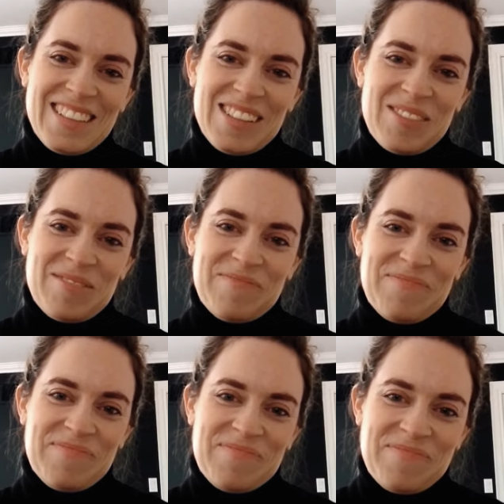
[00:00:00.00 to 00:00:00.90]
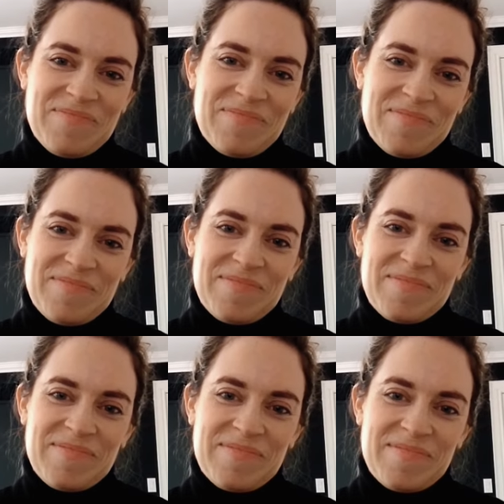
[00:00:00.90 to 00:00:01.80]

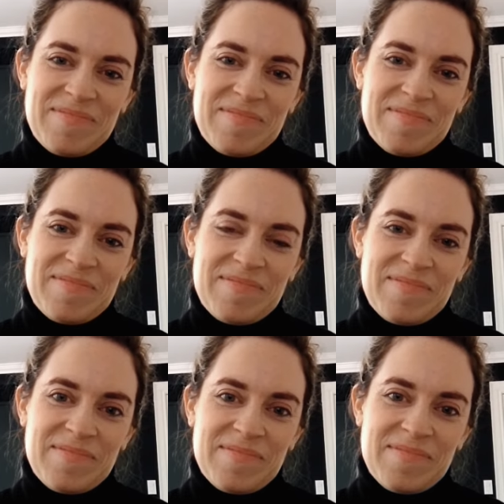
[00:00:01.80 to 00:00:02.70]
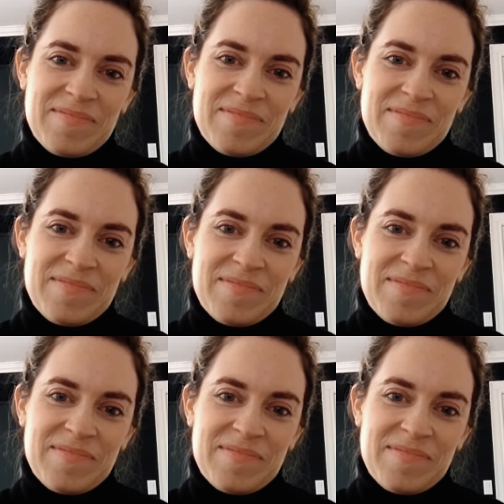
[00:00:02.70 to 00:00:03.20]
The person shown says nothing.